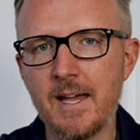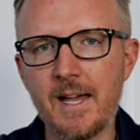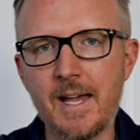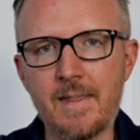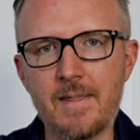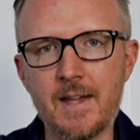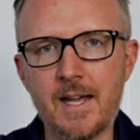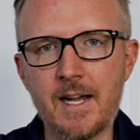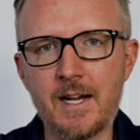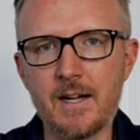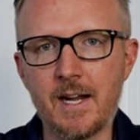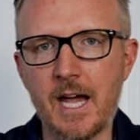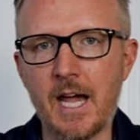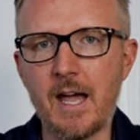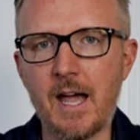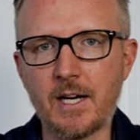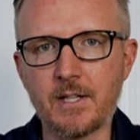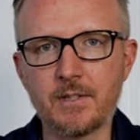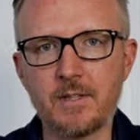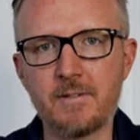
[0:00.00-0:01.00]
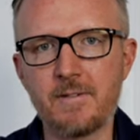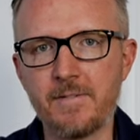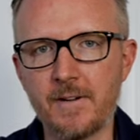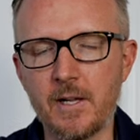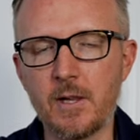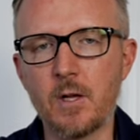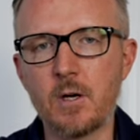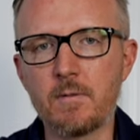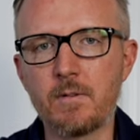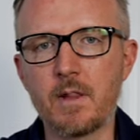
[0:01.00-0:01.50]
And then I actually
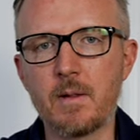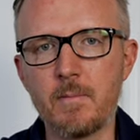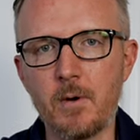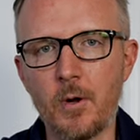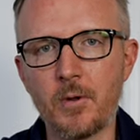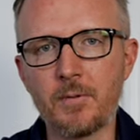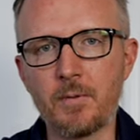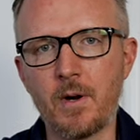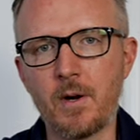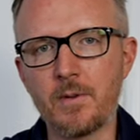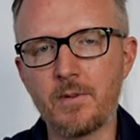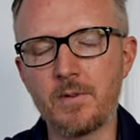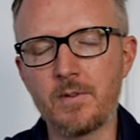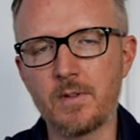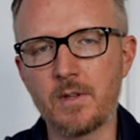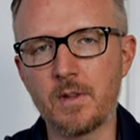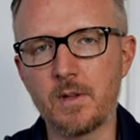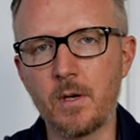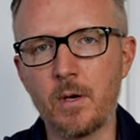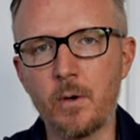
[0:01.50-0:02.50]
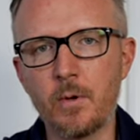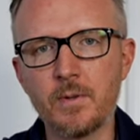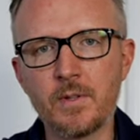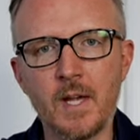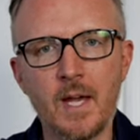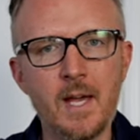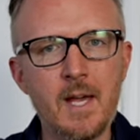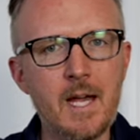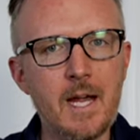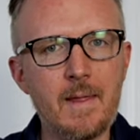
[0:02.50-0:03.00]
fell over the most when I was using those.
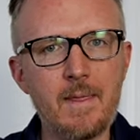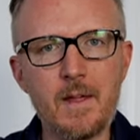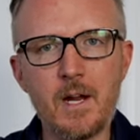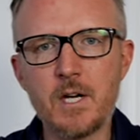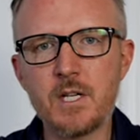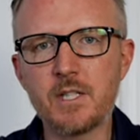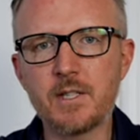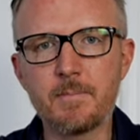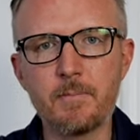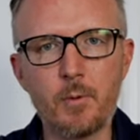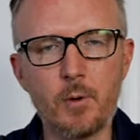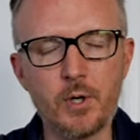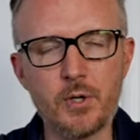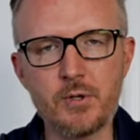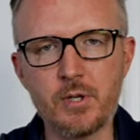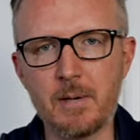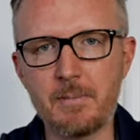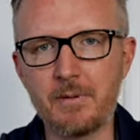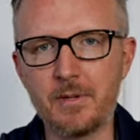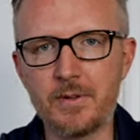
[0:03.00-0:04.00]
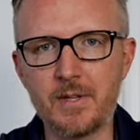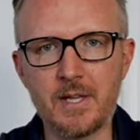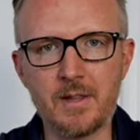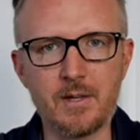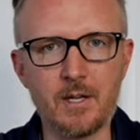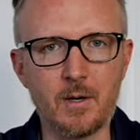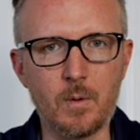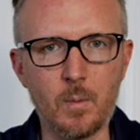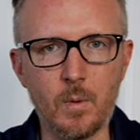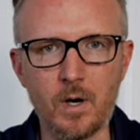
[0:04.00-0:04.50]
And they're just more trouble than
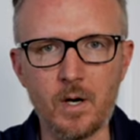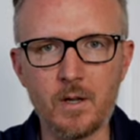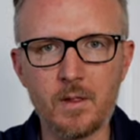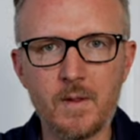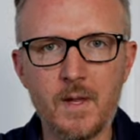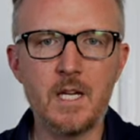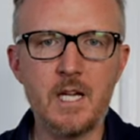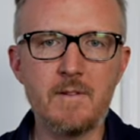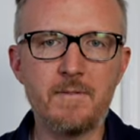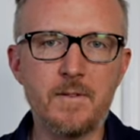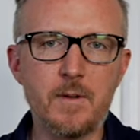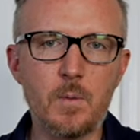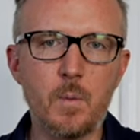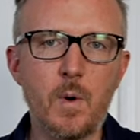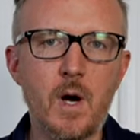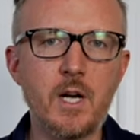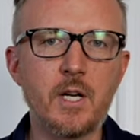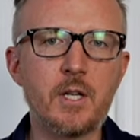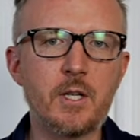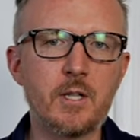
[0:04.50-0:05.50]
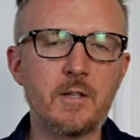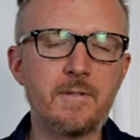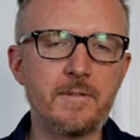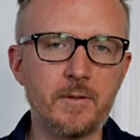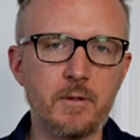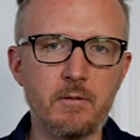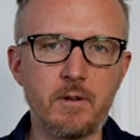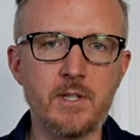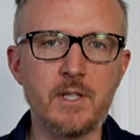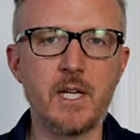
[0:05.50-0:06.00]
they're worth. If you want good
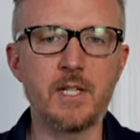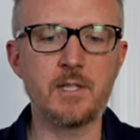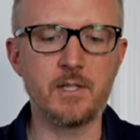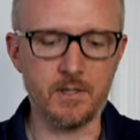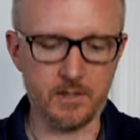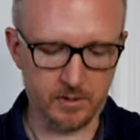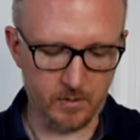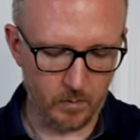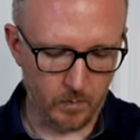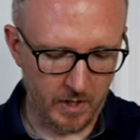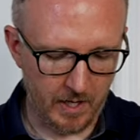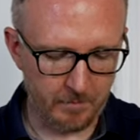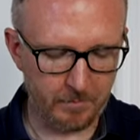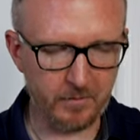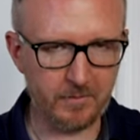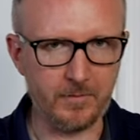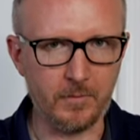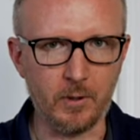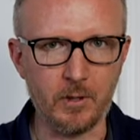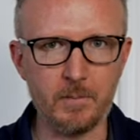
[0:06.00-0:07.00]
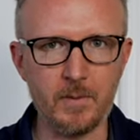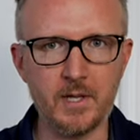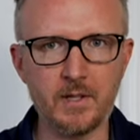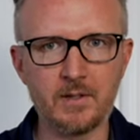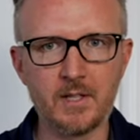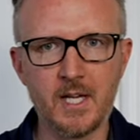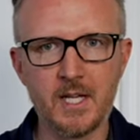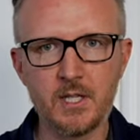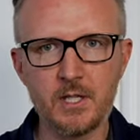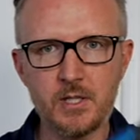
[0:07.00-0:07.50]
foot retention and you want
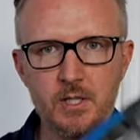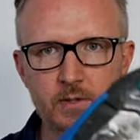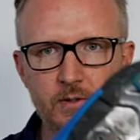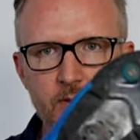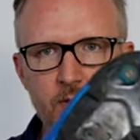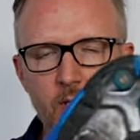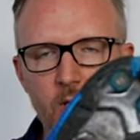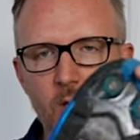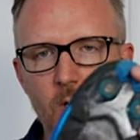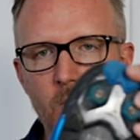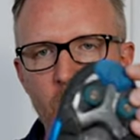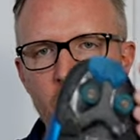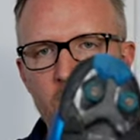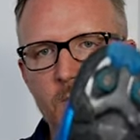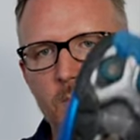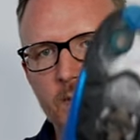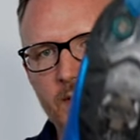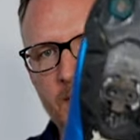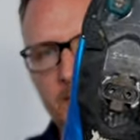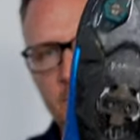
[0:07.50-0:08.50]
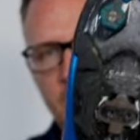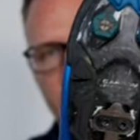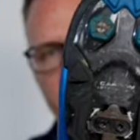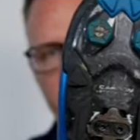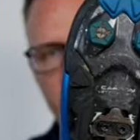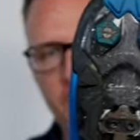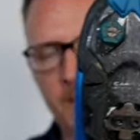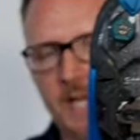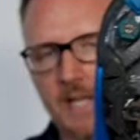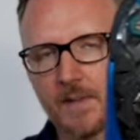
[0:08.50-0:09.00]
performance, just go with
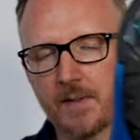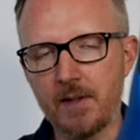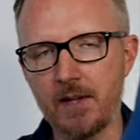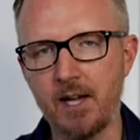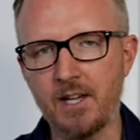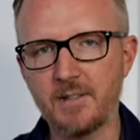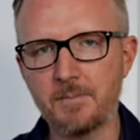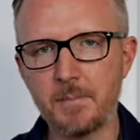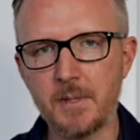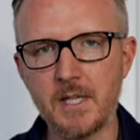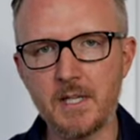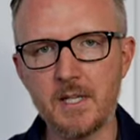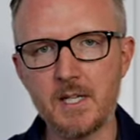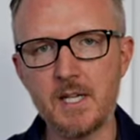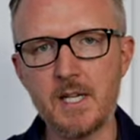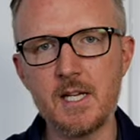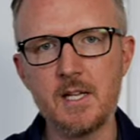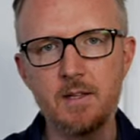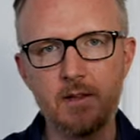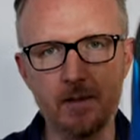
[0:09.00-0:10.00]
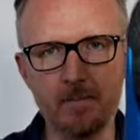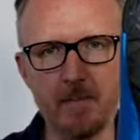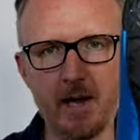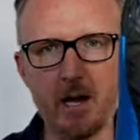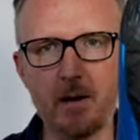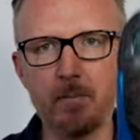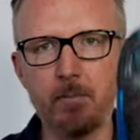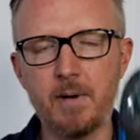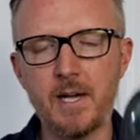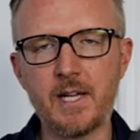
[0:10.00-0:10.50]
something like the SPD, the
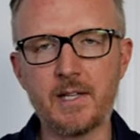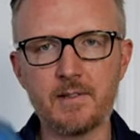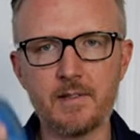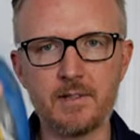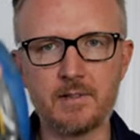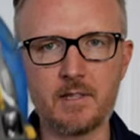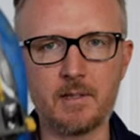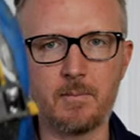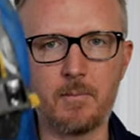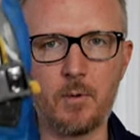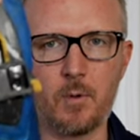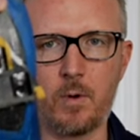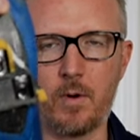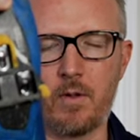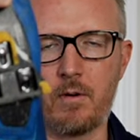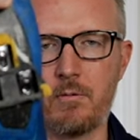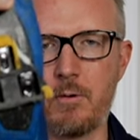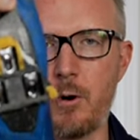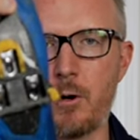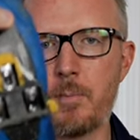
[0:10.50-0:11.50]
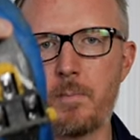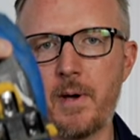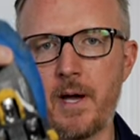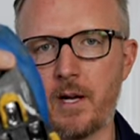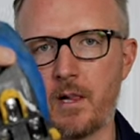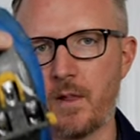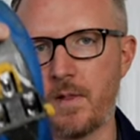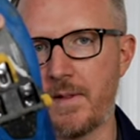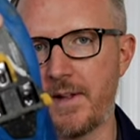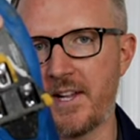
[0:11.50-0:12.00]
mountain bike system, or the road
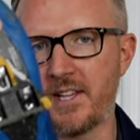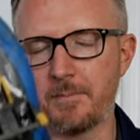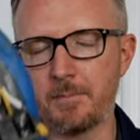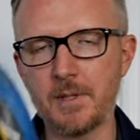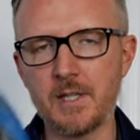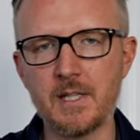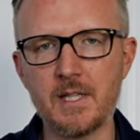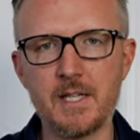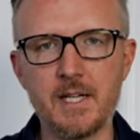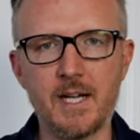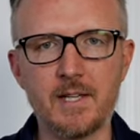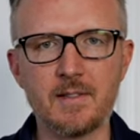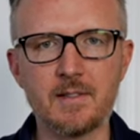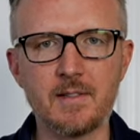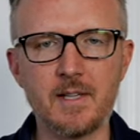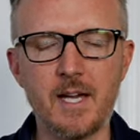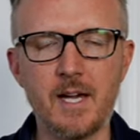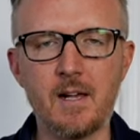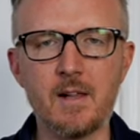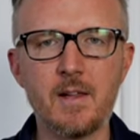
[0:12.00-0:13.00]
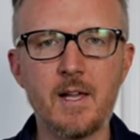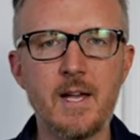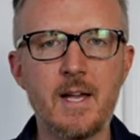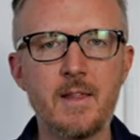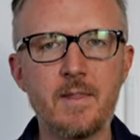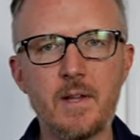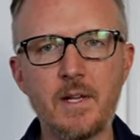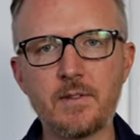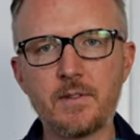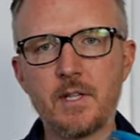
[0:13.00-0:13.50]
pedal, the SPD SL.
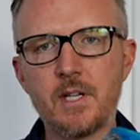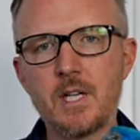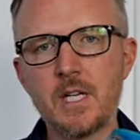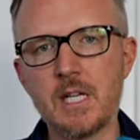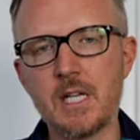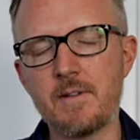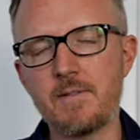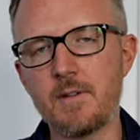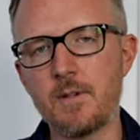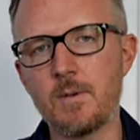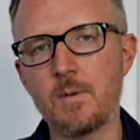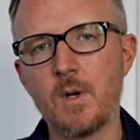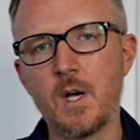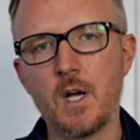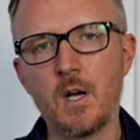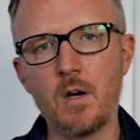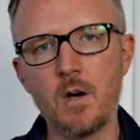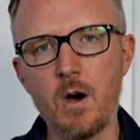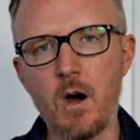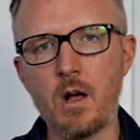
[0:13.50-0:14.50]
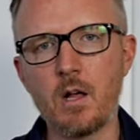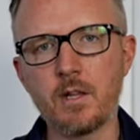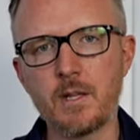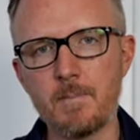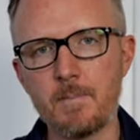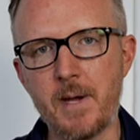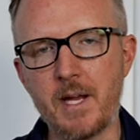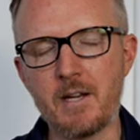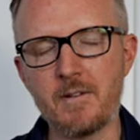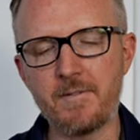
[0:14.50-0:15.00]
These are going to give you all of
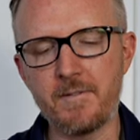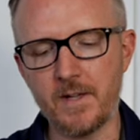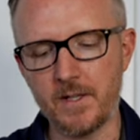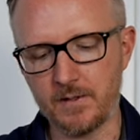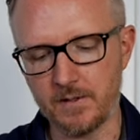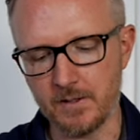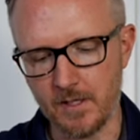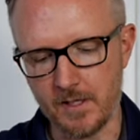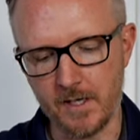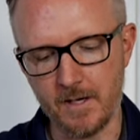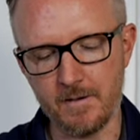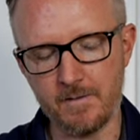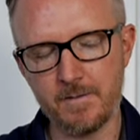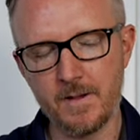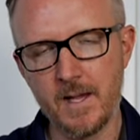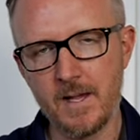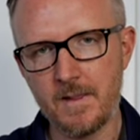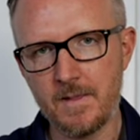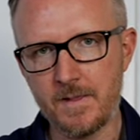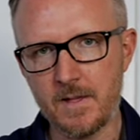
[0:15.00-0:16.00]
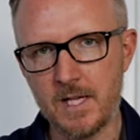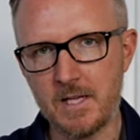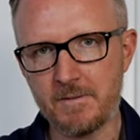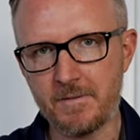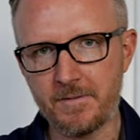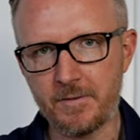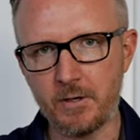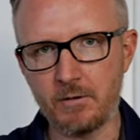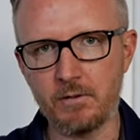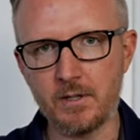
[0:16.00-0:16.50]
the benefits of the
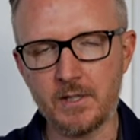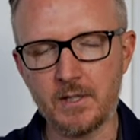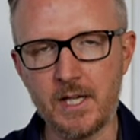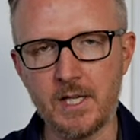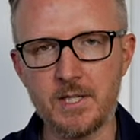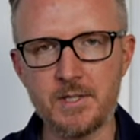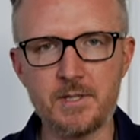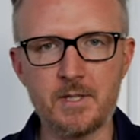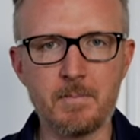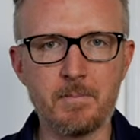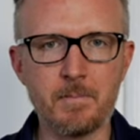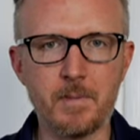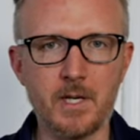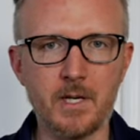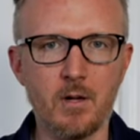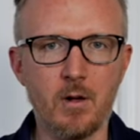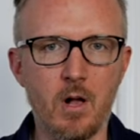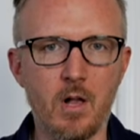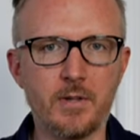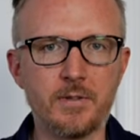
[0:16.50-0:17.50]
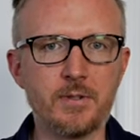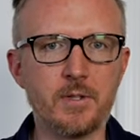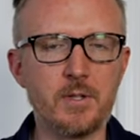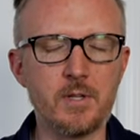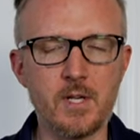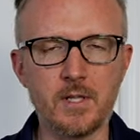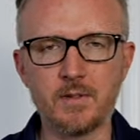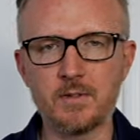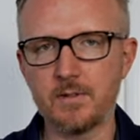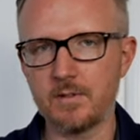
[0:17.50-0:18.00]
foot retention, but also
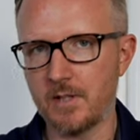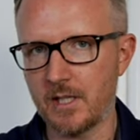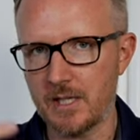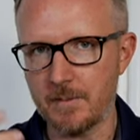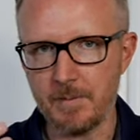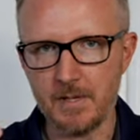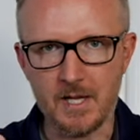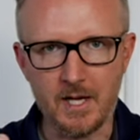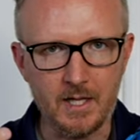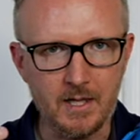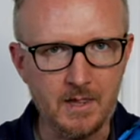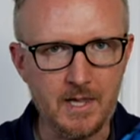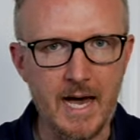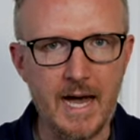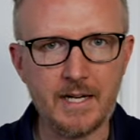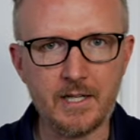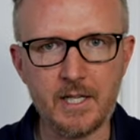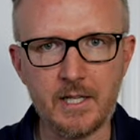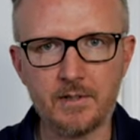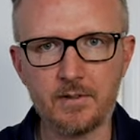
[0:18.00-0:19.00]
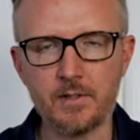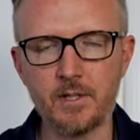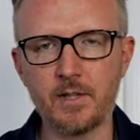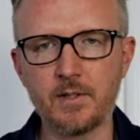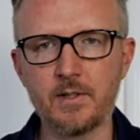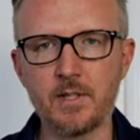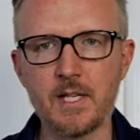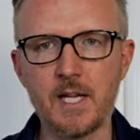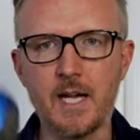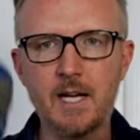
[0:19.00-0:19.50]
it's going to be a lot easier
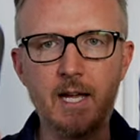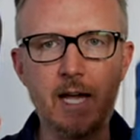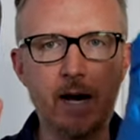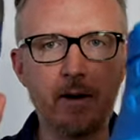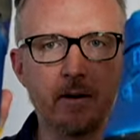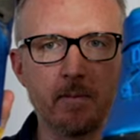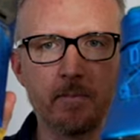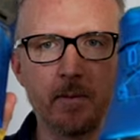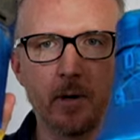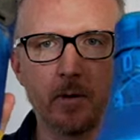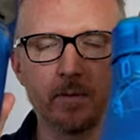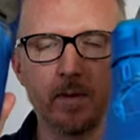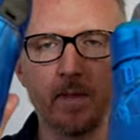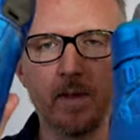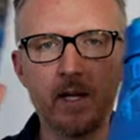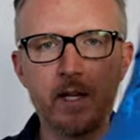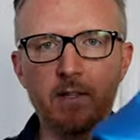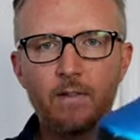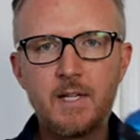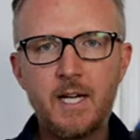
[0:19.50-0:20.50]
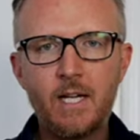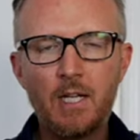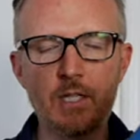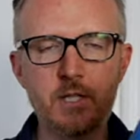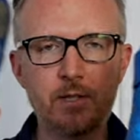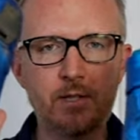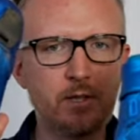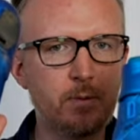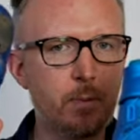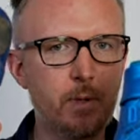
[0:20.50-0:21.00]
to get out of both of these.
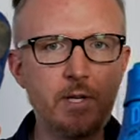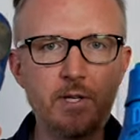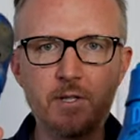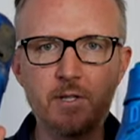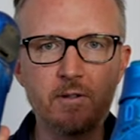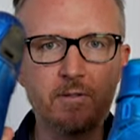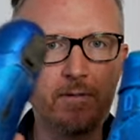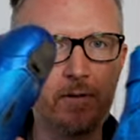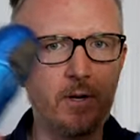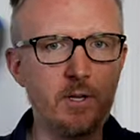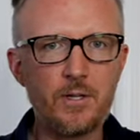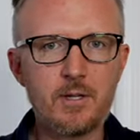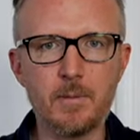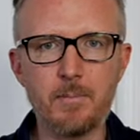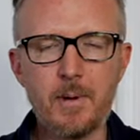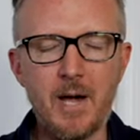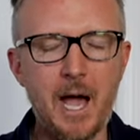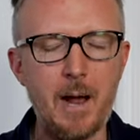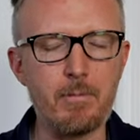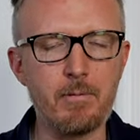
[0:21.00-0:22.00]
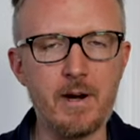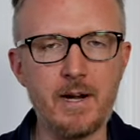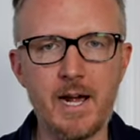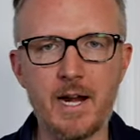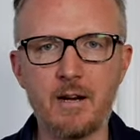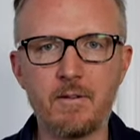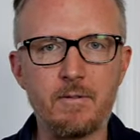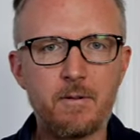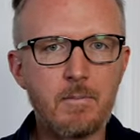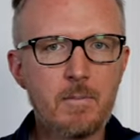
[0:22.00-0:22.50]
Just twist your foot, you pop right
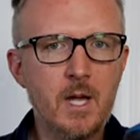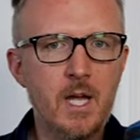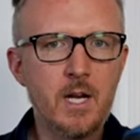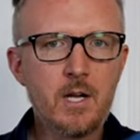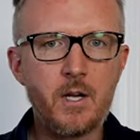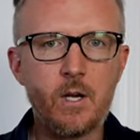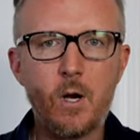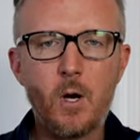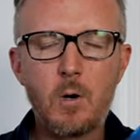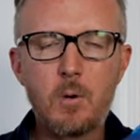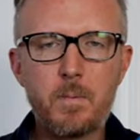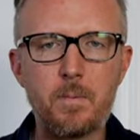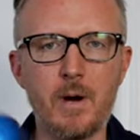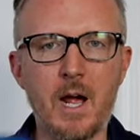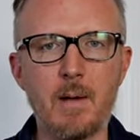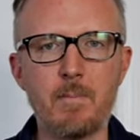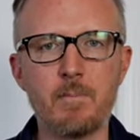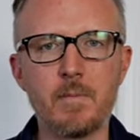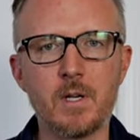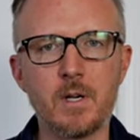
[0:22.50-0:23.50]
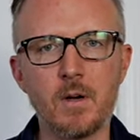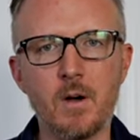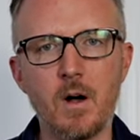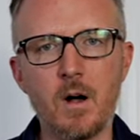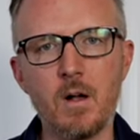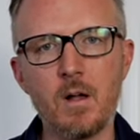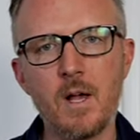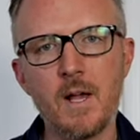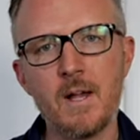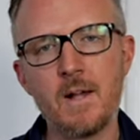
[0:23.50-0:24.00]
out of them, no problem at
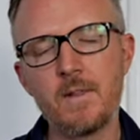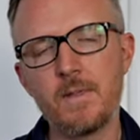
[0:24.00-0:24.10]
all.